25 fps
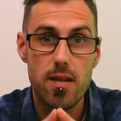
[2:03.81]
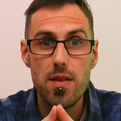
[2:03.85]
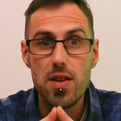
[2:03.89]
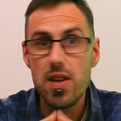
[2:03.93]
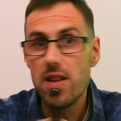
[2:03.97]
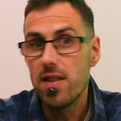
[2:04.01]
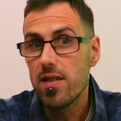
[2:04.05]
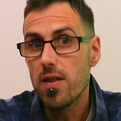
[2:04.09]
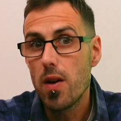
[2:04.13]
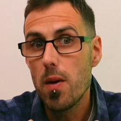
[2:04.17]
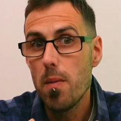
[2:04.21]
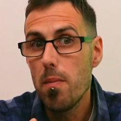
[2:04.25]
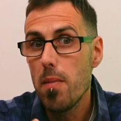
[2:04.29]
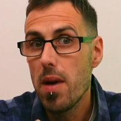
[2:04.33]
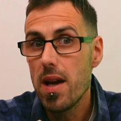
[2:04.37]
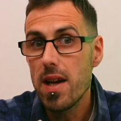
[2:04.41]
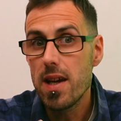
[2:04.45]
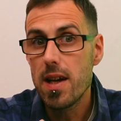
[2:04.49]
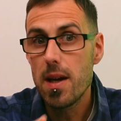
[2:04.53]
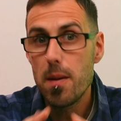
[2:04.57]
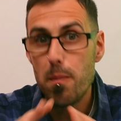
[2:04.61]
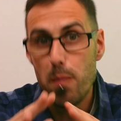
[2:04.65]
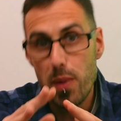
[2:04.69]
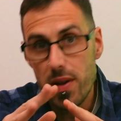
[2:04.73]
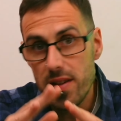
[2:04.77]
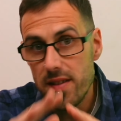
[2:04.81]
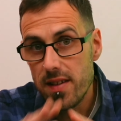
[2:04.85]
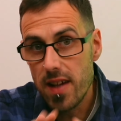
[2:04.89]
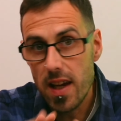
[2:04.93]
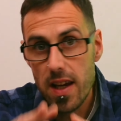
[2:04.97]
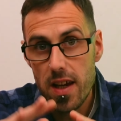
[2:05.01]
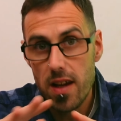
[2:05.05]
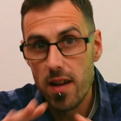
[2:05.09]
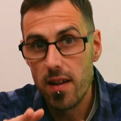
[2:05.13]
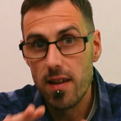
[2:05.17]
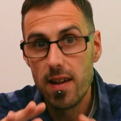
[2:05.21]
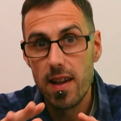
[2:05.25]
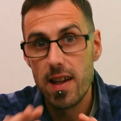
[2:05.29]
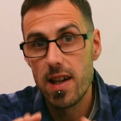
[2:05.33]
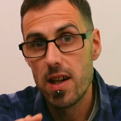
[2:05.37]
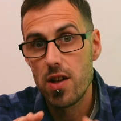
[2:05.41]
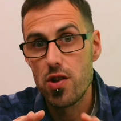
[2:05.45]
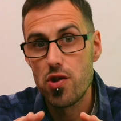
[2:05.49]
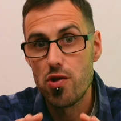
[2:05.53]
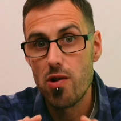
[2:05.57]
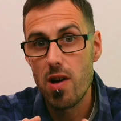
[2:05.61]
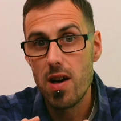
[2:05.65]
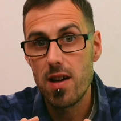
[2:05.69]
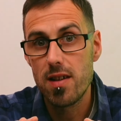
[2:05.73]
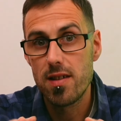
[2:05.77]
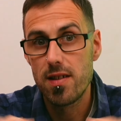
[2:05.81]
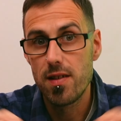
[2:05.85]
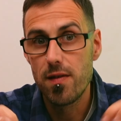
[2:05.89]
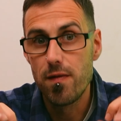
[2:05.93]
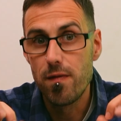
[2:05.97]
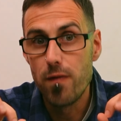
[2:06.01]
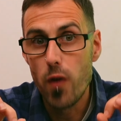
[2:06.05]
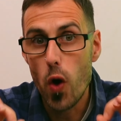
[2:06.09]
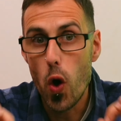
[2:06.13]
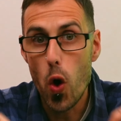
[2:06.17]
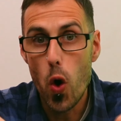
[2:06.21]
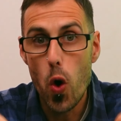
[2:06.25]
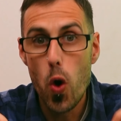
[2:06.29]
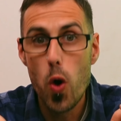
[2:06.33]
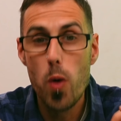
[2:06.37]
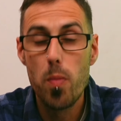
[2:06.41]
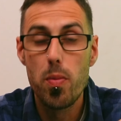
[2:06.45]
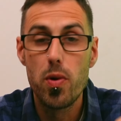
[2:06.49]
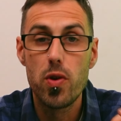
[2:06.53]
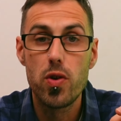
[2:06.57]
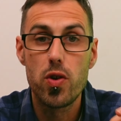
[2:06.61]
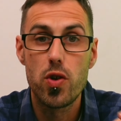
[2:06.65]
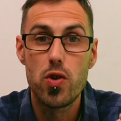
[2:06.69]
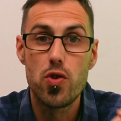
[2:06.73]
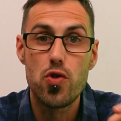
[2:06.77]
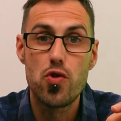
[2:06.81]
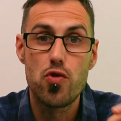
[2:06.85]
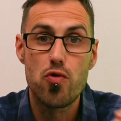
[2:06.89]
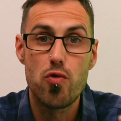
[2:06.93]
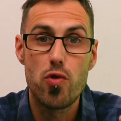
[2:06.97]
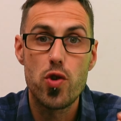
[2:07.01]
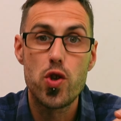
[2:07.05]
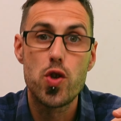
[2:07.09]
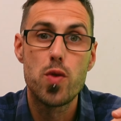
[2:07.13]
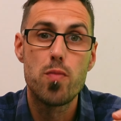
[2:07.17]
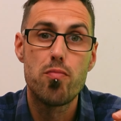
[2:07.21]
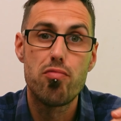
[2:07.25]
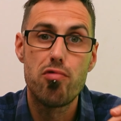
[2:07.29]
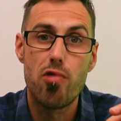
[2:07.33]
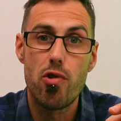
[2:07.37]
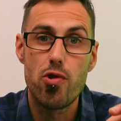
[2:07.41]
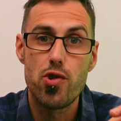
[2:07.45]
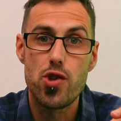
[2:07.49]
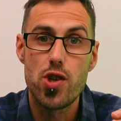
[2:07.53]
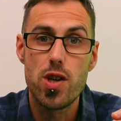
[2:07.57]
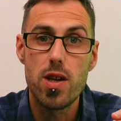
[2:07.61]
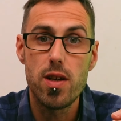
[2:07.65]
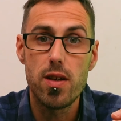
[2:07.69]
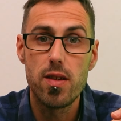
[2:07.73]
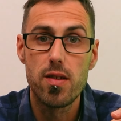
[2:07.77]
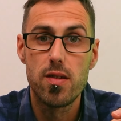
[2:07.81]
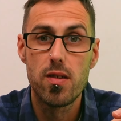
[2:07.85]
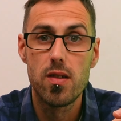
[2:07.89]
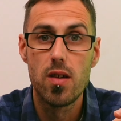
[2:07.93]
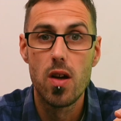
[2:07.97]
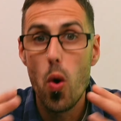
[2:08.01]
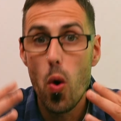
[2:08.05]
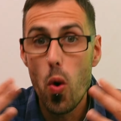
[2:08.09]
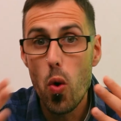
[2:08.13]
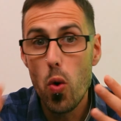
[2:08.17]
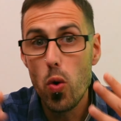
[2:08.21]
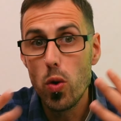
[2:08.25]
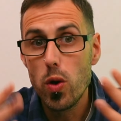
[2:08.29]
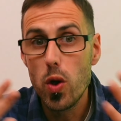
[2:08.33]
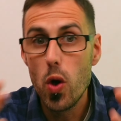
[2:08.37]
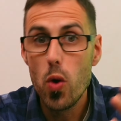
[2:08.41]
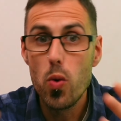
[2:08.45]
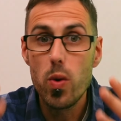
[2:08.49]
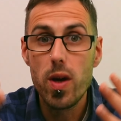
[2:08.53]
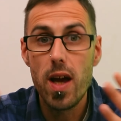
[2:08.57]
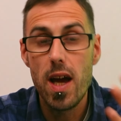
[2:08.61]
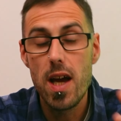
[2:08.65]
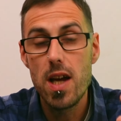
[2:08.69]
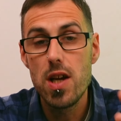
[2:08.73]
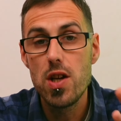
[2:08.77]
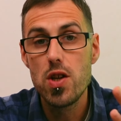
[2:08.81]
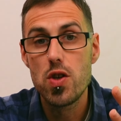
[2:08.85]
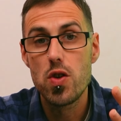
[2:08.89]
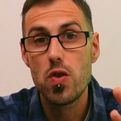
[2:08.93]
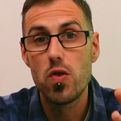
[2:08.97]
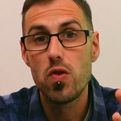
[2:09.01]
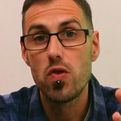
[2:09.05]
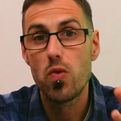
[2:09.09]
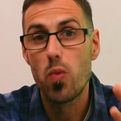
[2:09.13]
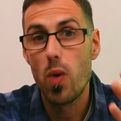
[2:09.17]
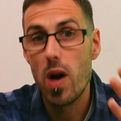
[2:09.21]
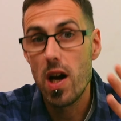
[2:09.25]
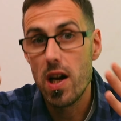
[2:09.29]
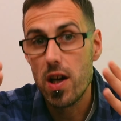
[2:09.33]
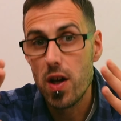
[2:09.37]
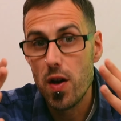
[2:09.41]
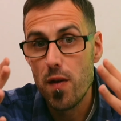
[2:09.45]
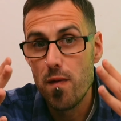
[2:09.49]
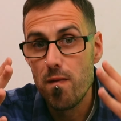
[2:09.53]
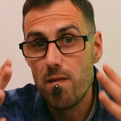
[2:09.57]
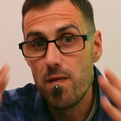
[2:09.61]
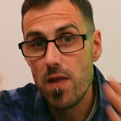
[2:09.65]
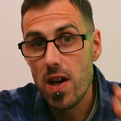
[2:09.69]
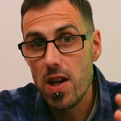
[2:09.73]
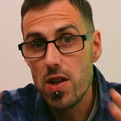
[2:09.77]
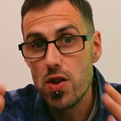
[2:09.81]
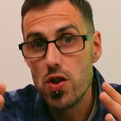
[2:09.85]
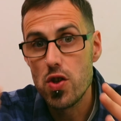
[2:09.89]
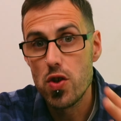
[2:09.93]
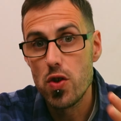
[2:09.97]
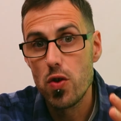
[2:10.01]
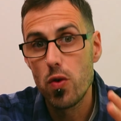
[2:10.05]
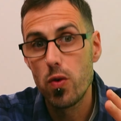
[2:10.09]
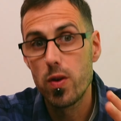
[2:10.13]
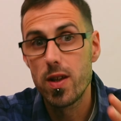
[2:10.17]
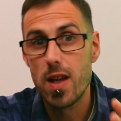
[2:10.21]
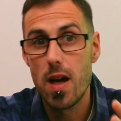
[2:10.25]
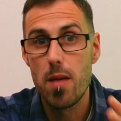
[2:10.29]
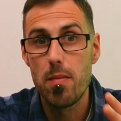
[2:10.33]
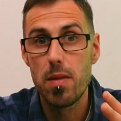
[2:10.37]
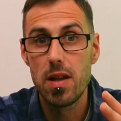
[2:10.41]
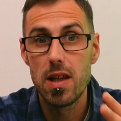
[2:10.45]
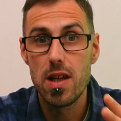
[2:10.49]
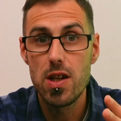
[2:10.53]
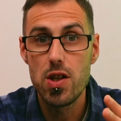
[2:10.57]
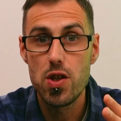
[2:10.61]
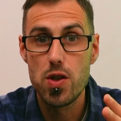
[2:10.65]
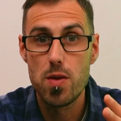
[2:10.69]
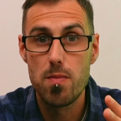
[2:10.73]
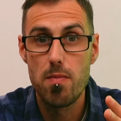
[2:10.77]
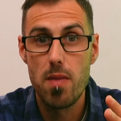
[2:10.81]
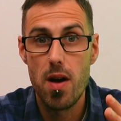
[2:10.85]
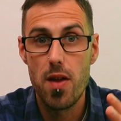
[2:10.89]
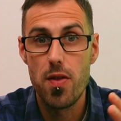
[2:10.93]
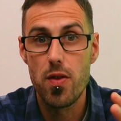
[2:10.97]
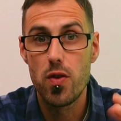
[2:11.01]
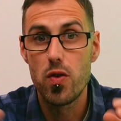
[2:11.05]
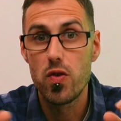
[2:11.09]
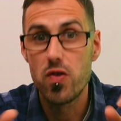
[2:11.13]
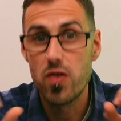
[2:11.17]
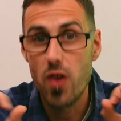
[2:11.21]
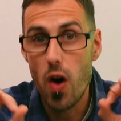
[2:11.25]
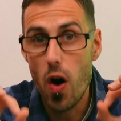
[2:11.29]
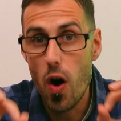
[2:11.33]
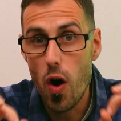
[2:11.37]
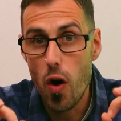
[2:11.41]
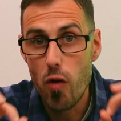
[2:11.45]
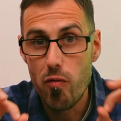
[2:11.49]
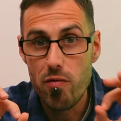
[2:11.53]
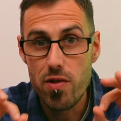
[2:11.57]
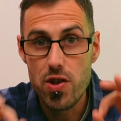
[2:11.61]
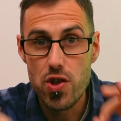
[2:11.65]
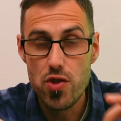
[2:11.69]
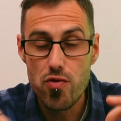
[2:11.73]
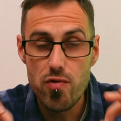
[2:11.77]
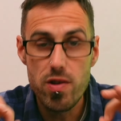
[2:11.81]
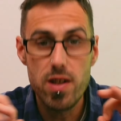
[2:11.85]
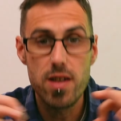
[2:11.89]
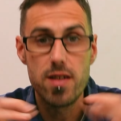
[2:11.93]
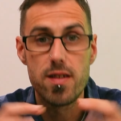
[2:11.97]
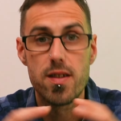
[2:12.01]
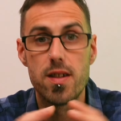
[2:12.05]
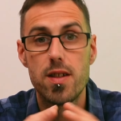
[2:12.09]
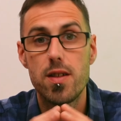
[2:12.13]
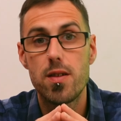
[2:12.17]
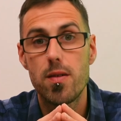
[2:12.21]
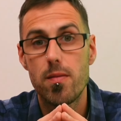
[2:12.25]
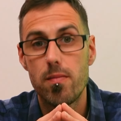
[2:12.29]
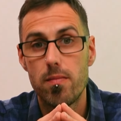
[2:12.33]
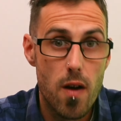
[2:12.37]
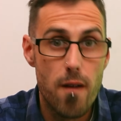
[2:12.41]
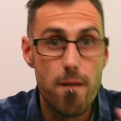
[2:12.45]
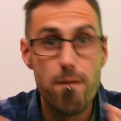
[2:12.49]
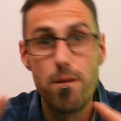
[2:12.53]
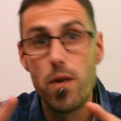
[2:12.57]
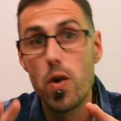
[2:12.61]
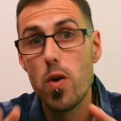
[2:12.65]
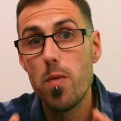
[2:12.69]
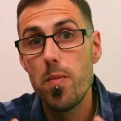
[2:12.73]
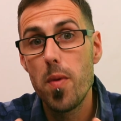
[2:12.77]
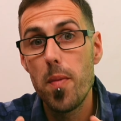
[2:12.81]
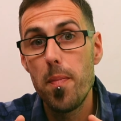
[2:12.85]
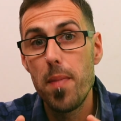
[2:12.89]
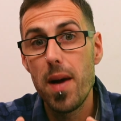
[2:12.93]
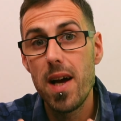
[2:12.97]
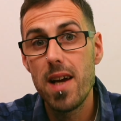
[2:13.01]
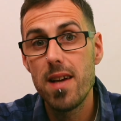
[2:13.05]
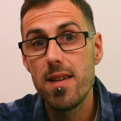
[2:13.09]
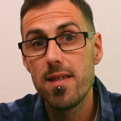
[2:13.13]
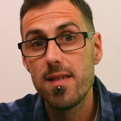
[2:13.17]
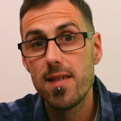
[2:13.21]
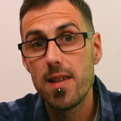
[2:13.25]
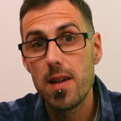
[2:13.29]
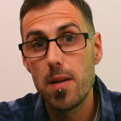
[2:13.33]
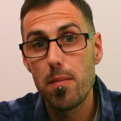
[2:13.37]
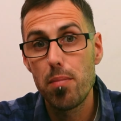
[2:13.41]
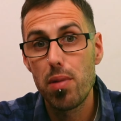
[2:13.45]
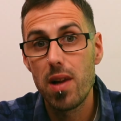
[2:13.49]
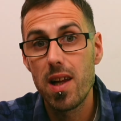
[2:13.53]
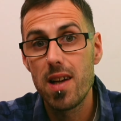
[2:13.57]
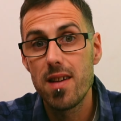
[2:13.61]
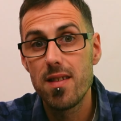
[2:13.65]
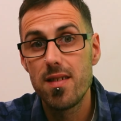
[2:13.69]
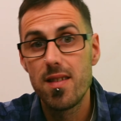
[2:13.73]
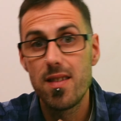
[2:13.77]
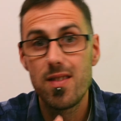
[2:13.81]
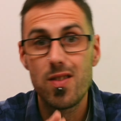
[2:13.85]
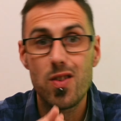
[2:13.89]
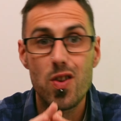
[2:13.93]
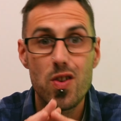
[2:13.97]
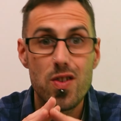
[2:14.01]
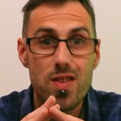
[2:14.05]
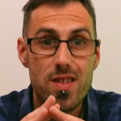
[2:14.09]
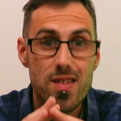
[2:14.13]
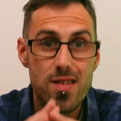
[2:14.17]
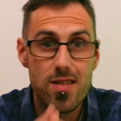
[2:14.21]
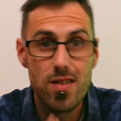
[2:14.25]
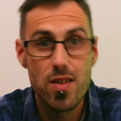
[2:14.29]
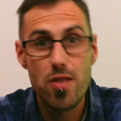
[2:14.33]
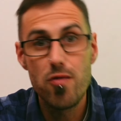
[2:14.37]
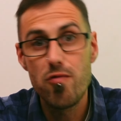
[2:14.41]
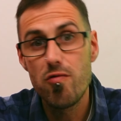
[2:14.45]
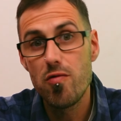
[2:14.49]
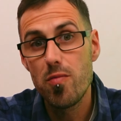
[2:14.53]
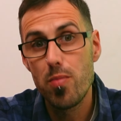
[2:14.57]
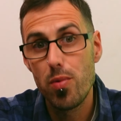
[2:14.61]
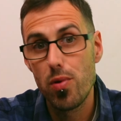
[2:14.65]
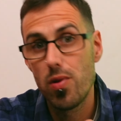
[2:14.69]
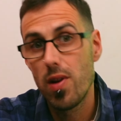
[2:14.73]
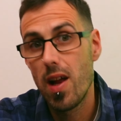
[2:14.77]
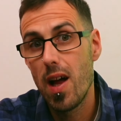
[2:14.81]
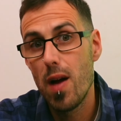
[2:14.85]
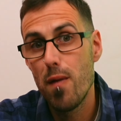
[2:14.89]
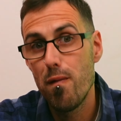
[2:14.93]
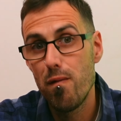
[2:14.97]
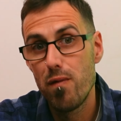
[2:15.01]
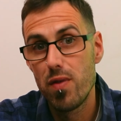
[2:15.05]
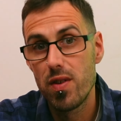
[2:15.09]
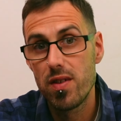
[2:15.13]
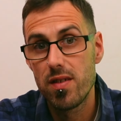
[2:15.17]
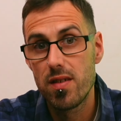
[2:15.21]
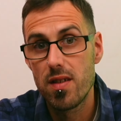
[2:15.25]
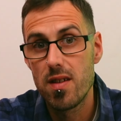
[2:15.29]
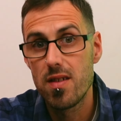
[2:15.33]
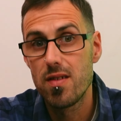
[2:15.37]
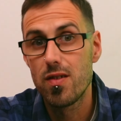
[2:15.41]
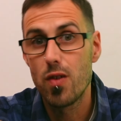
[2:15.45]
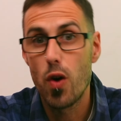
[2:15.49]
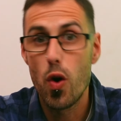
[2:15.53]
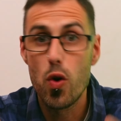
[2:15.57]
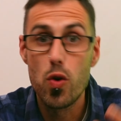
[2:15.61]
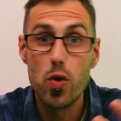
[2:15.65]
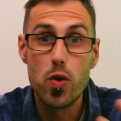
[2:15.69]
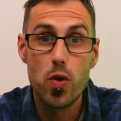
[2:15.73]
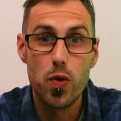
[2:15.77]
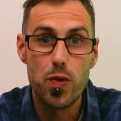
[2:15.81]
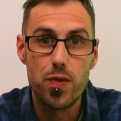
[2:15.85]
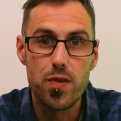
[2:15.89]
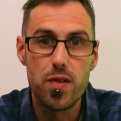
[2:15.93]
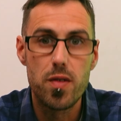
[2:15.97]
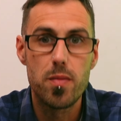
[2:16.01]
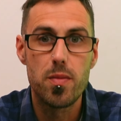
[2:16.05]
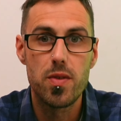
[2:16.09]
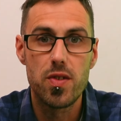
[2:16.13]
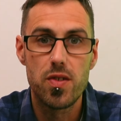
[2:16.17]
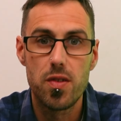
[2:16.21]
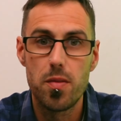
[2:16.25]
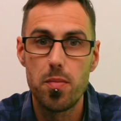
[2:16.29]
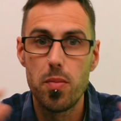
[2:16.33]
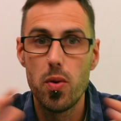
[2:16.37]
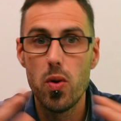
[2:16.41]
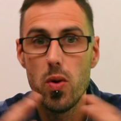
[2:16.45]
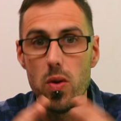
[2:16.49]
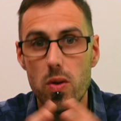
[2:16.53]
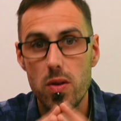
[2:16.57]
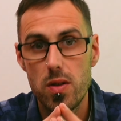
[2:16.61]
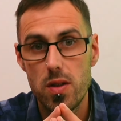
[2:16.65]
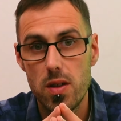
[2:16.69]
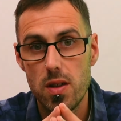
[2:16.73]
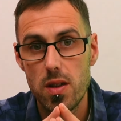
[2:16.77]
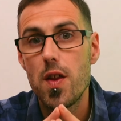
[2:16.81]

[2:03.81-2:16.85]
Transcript: This can make it particularly attractive for urban construction projects or locations where conventional demolition methods are restricted. Ferber Painting places considerable emphasis on customer support.